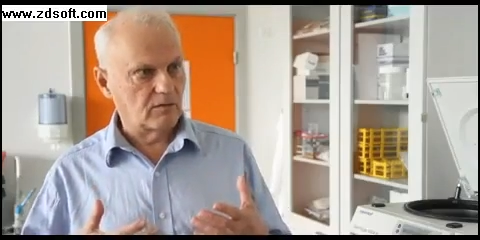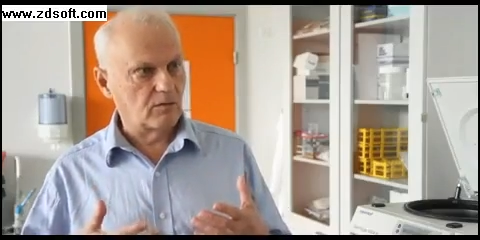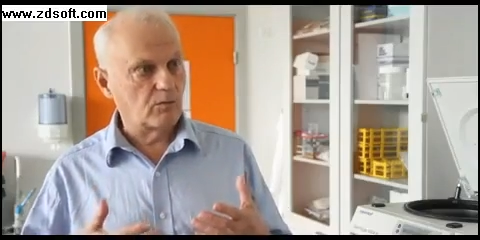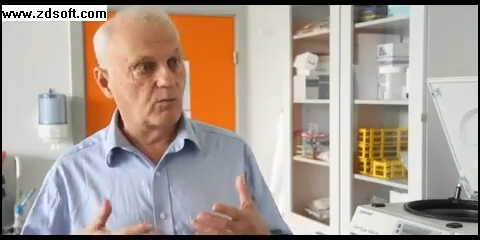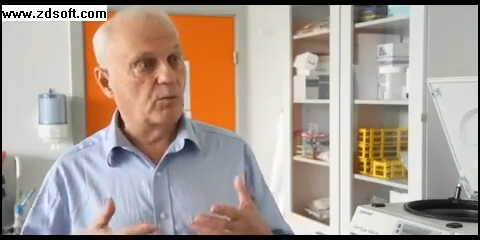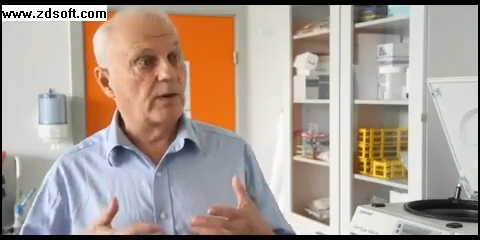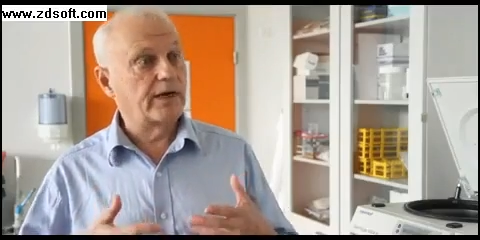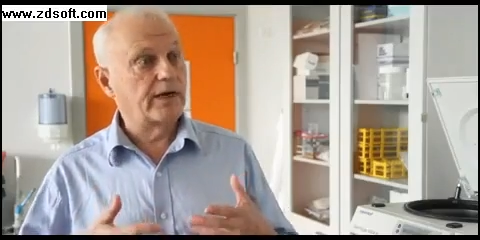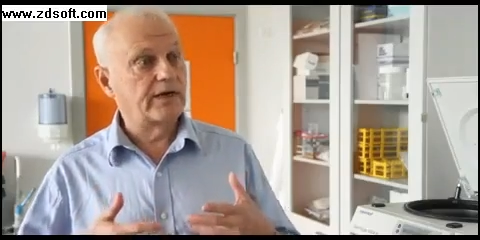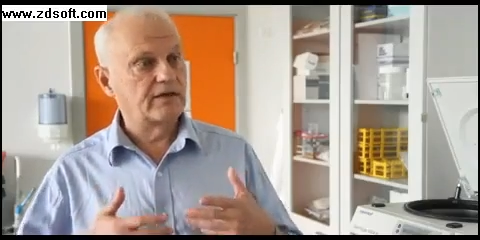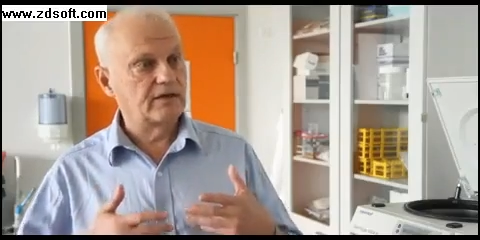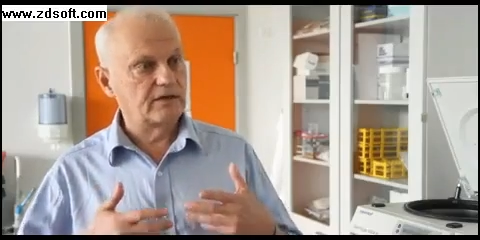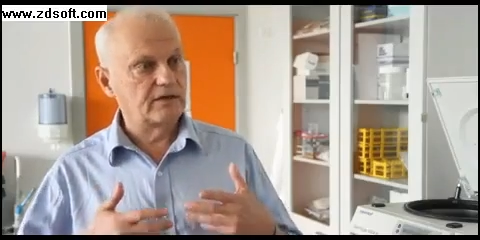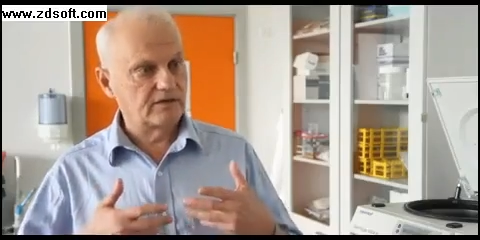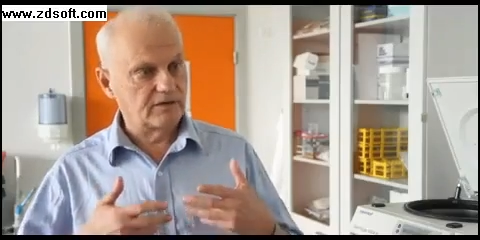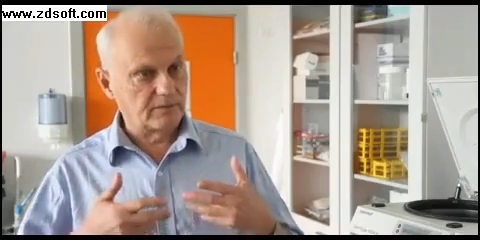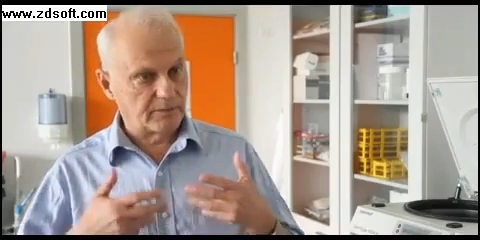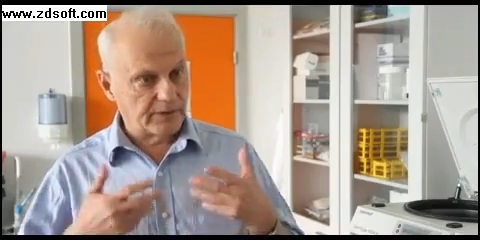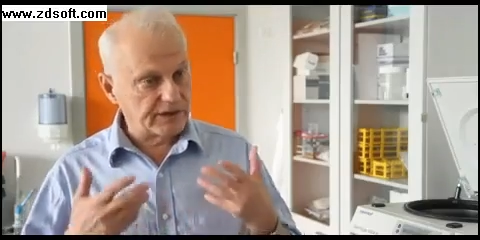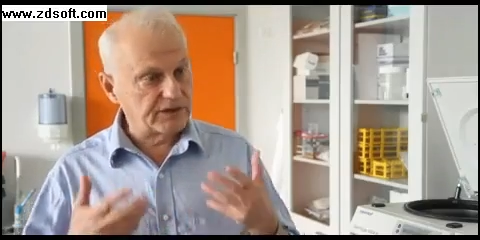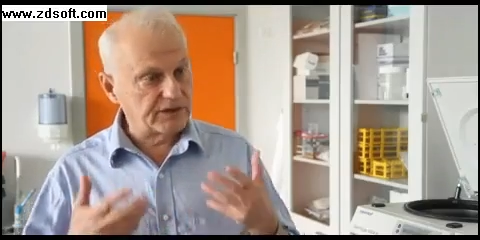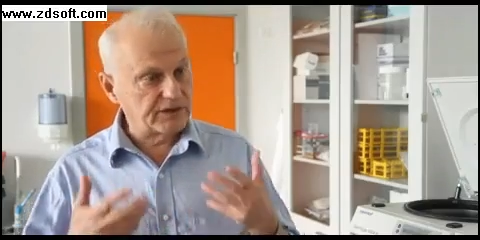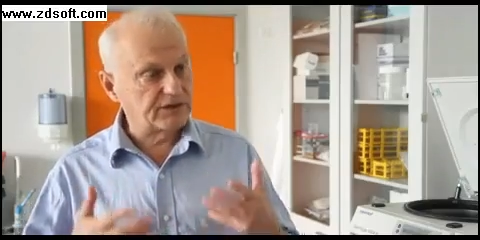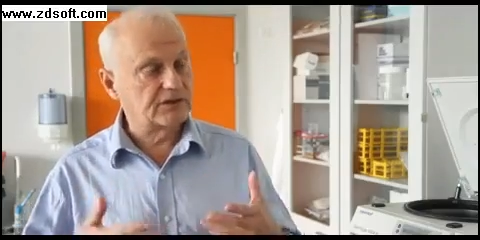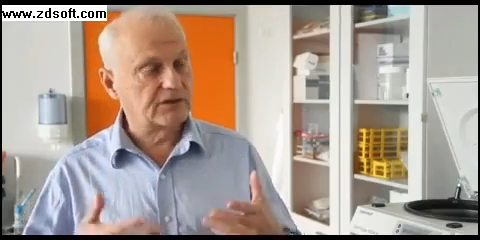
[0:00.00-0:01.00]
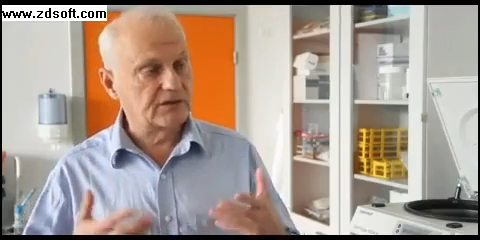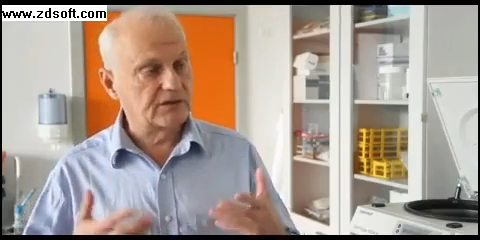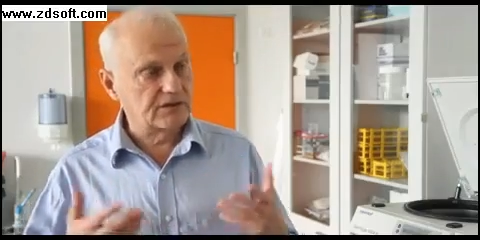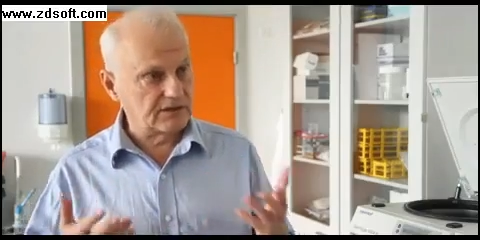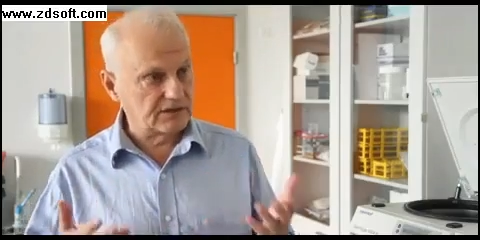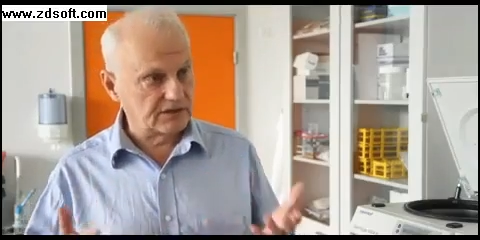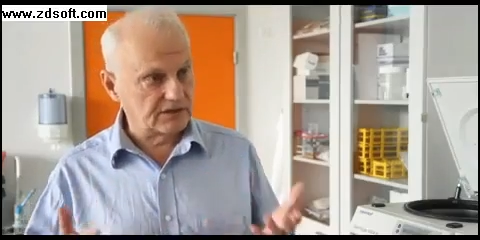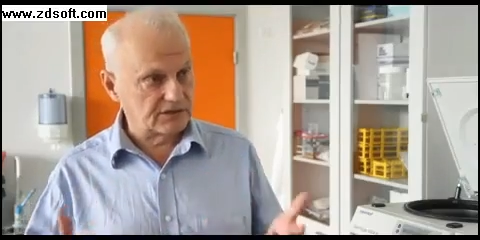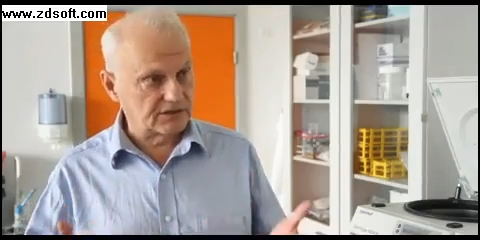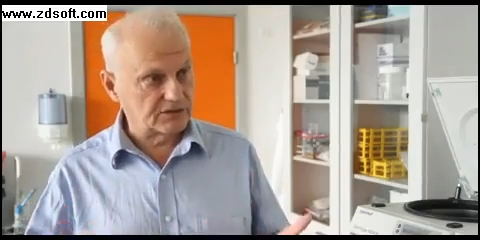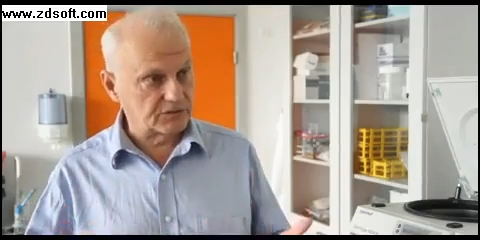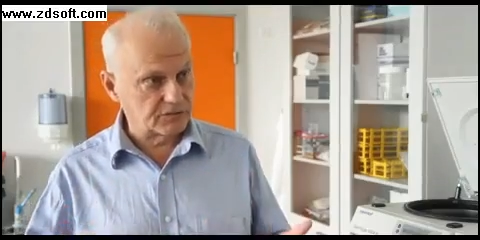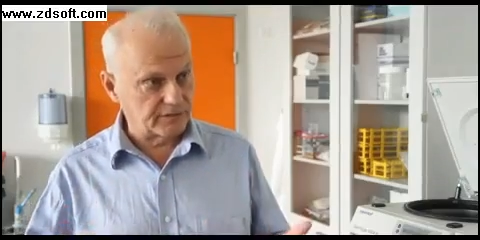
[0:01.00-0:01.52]
when the patient
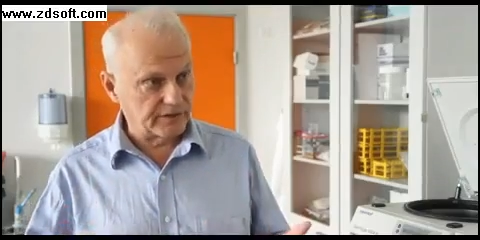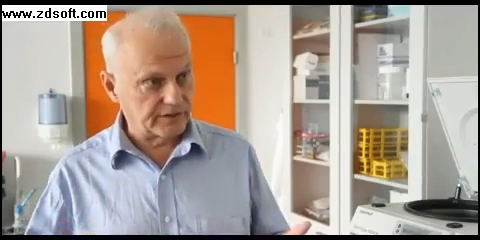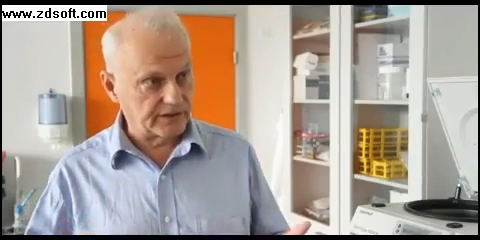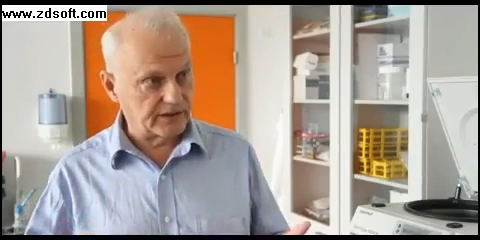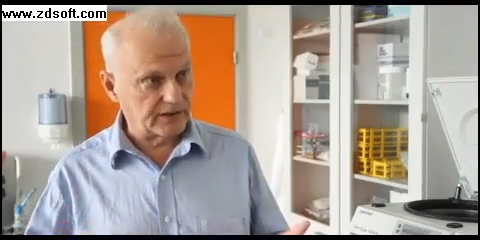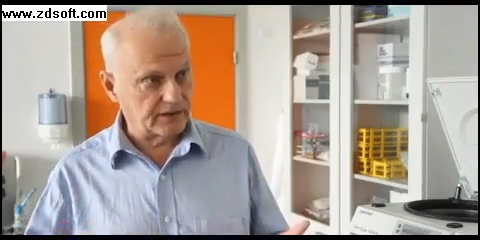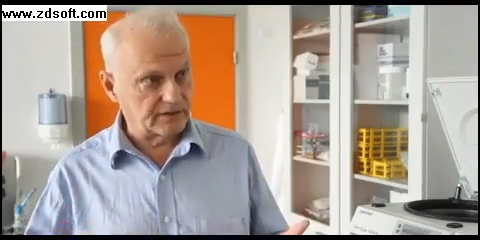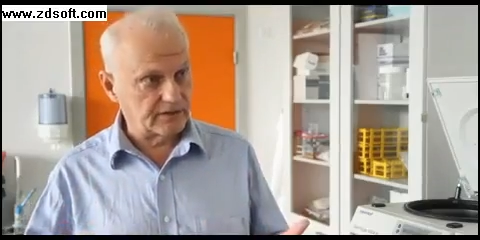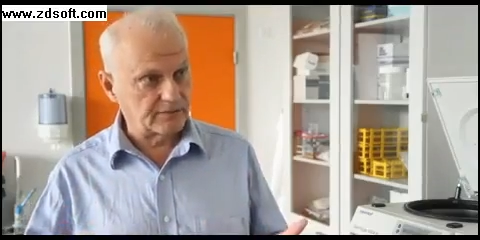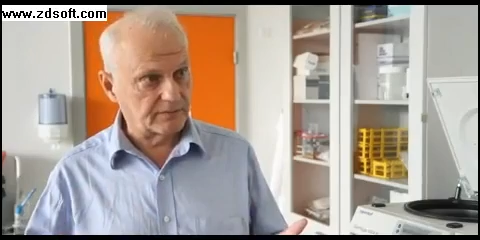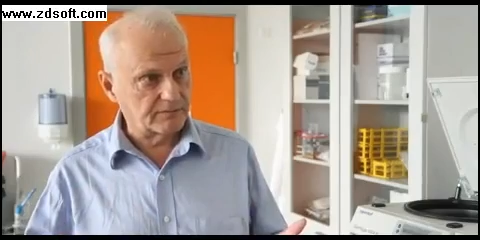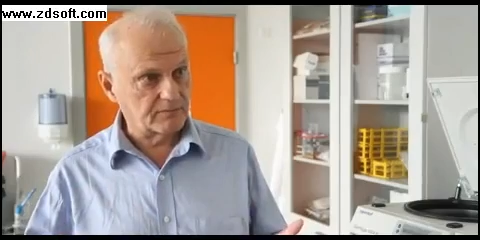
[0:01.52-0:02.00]
is treated.